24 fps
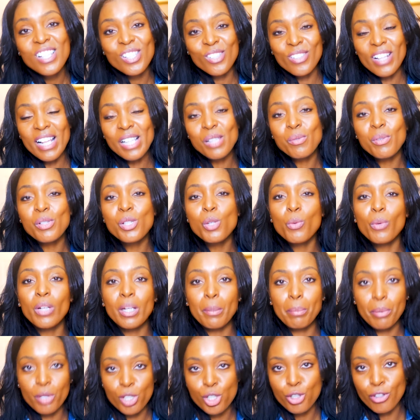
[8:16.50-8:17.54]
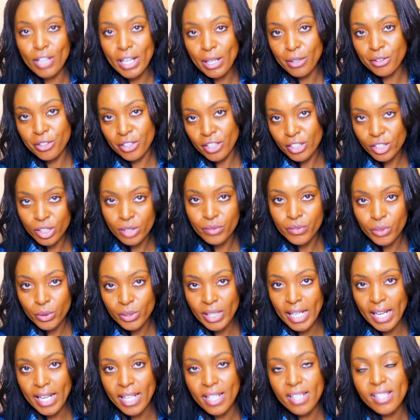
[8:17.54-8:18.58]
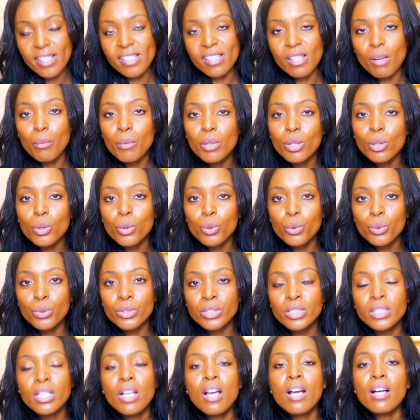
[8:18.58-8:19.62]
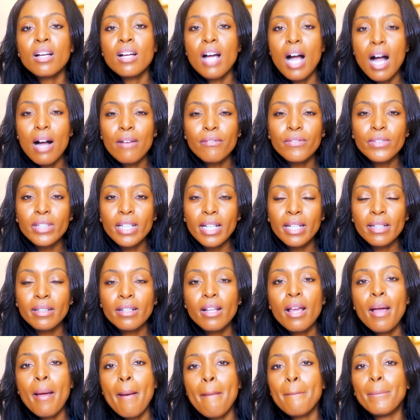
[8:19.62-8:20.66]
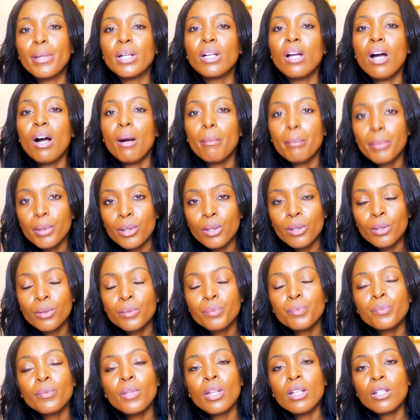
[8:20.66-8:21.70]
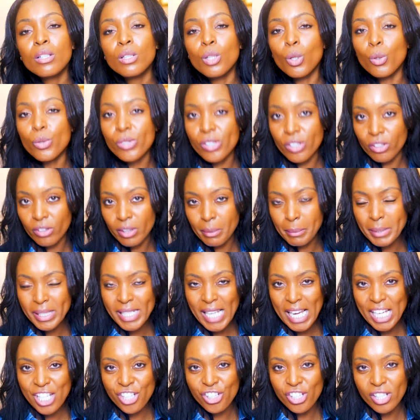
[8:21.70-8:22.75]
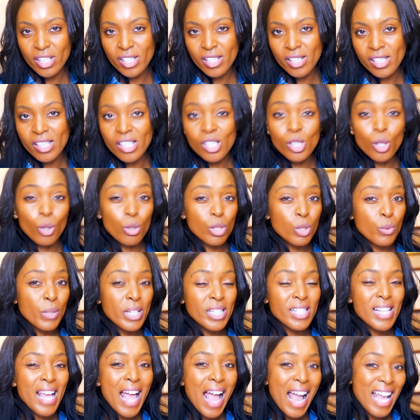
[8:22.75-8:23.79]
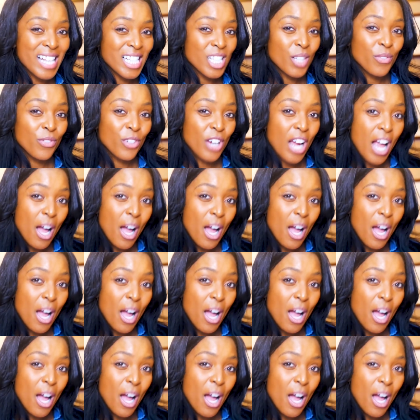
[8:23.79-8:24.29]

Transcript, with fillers: So that's what you want to portray on your interview day. Someone who's confident, but humble, knows their limitations, knows when to ask for